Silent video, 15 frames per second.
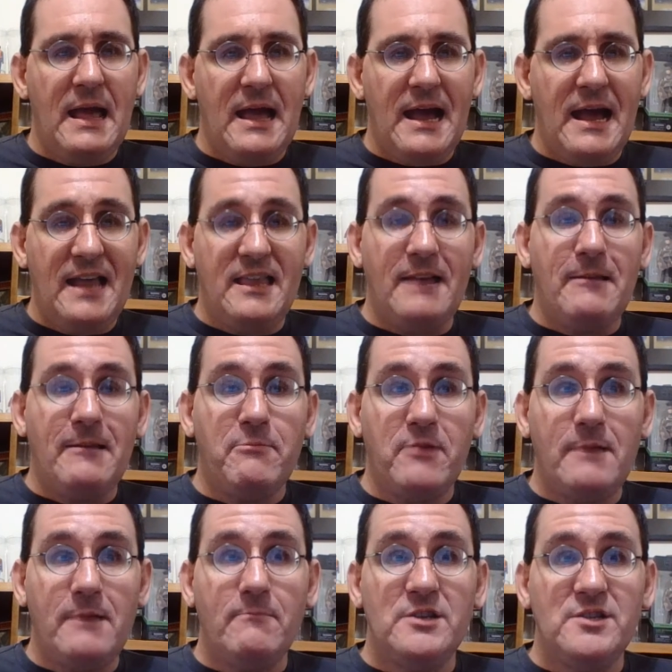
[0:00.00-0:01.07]
I think that
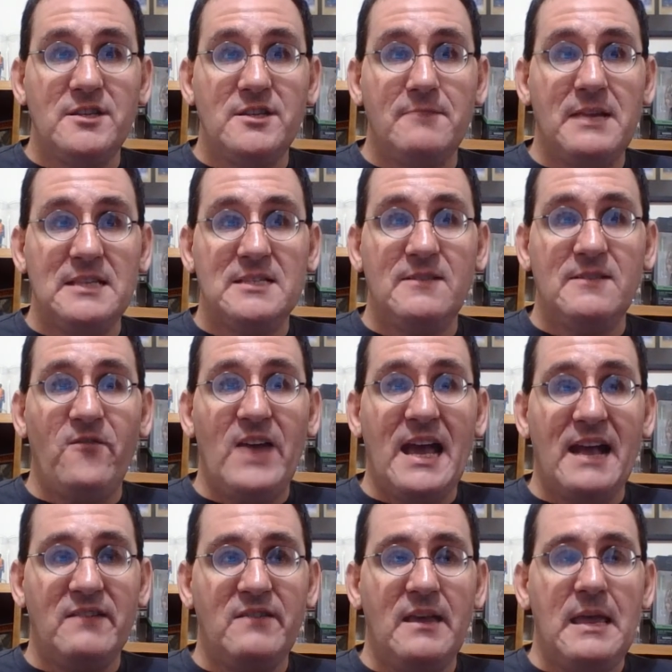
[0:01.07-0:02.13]
pretty much cements the fact